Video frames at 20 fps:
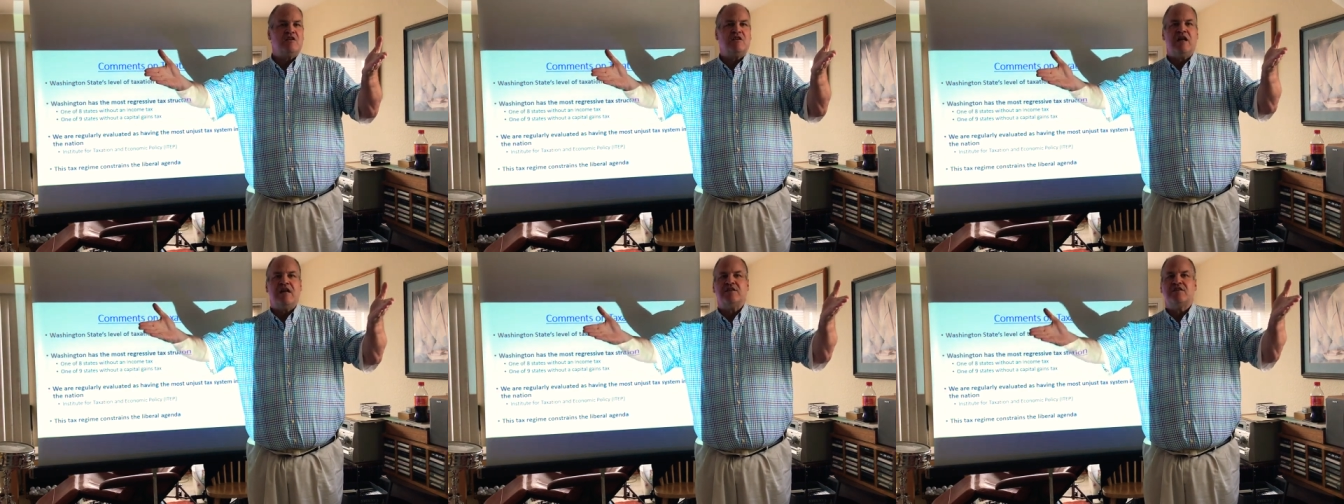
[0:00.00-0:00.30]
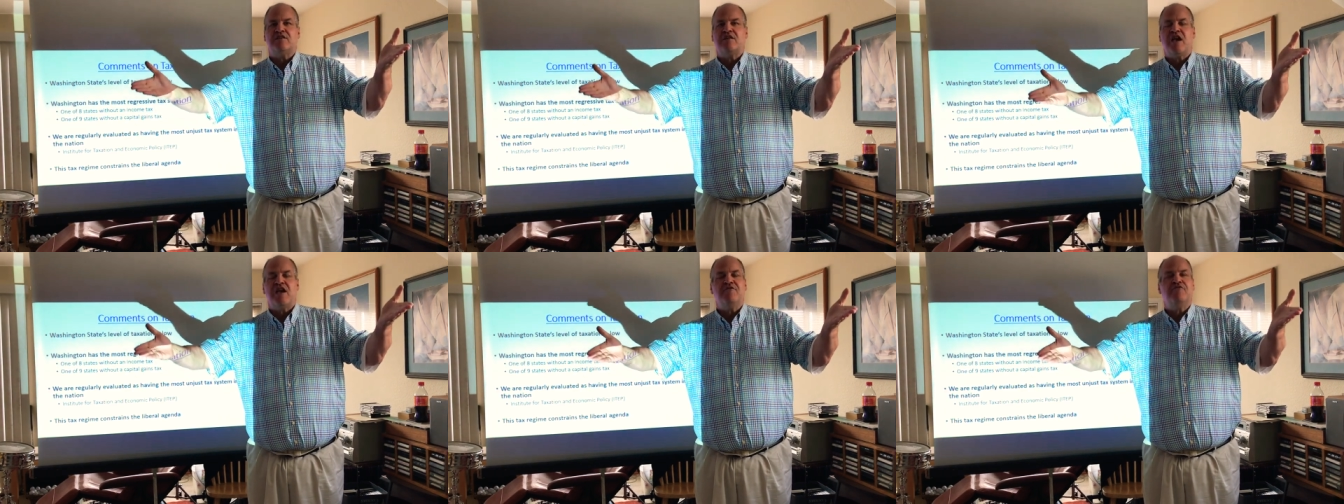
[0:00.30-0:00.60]
let's
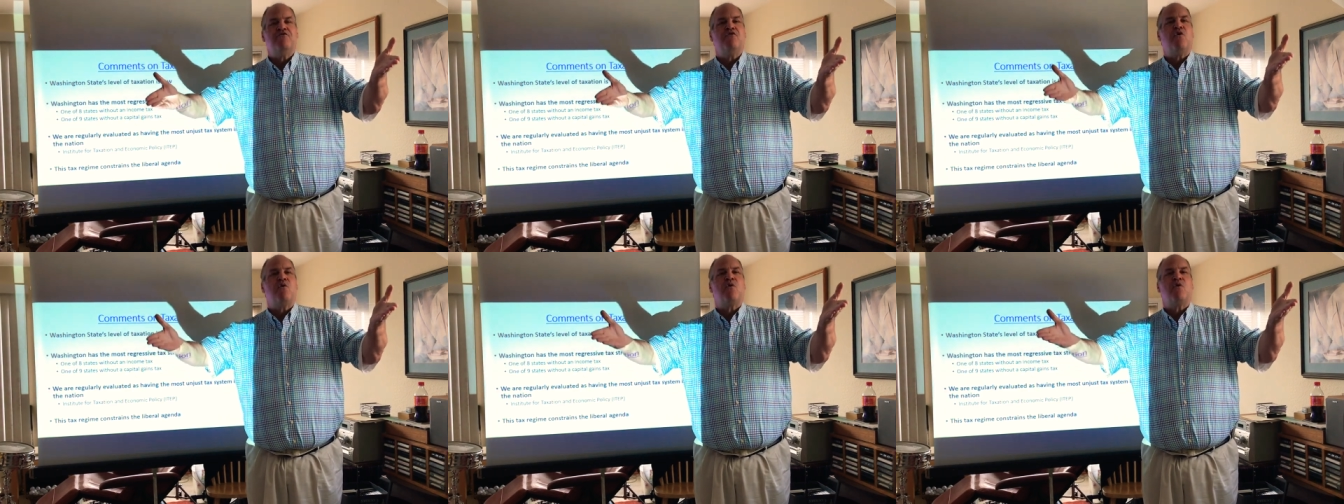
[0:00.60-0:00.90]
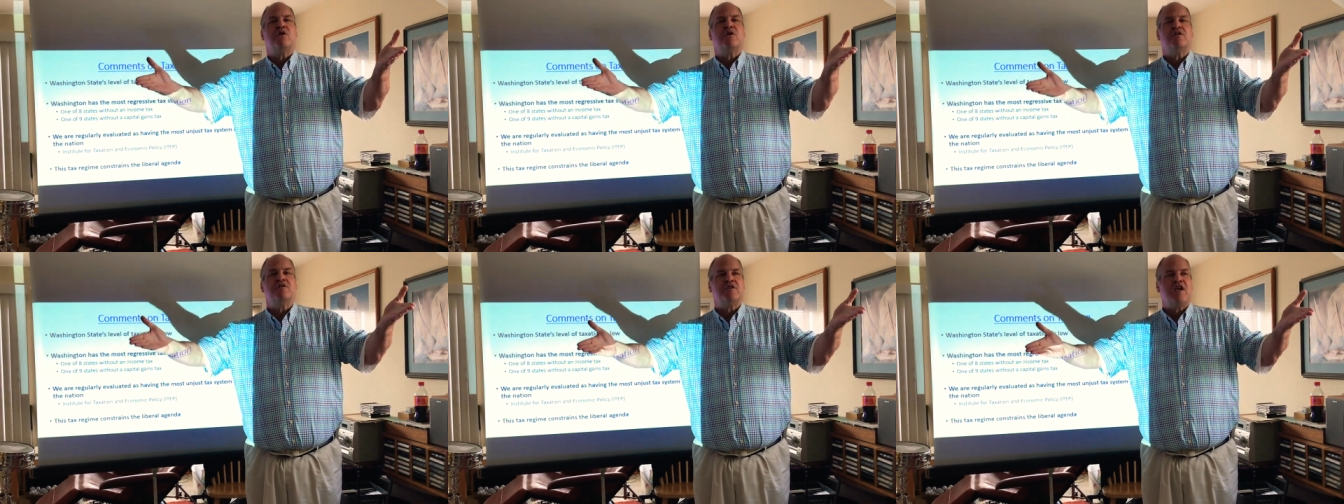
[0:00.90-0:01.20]
say,
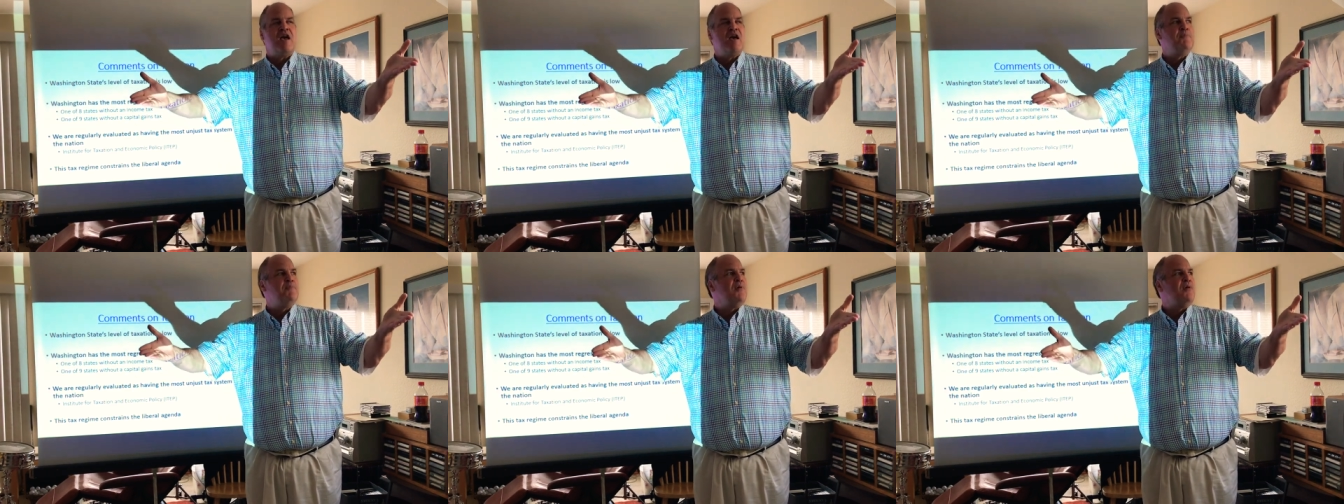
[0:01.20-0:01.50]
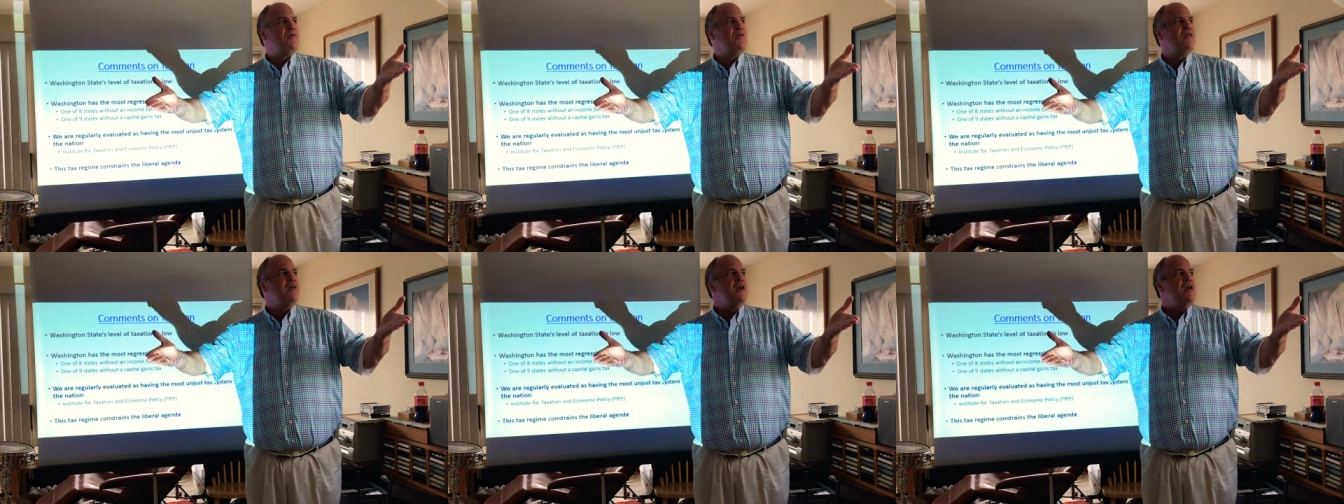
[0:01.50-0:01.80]
for
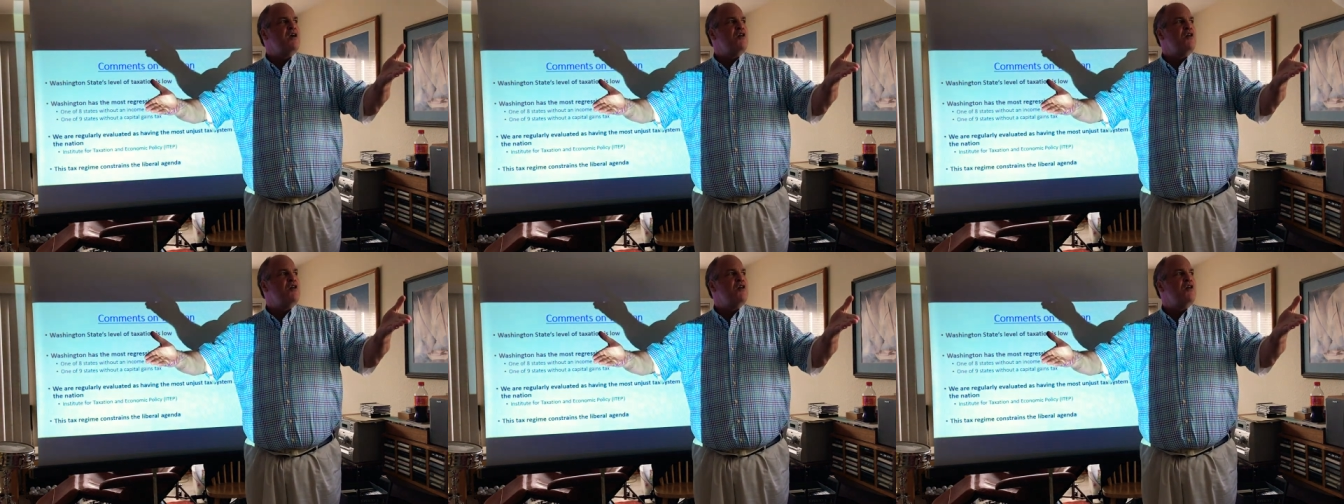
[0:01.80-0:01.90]
example,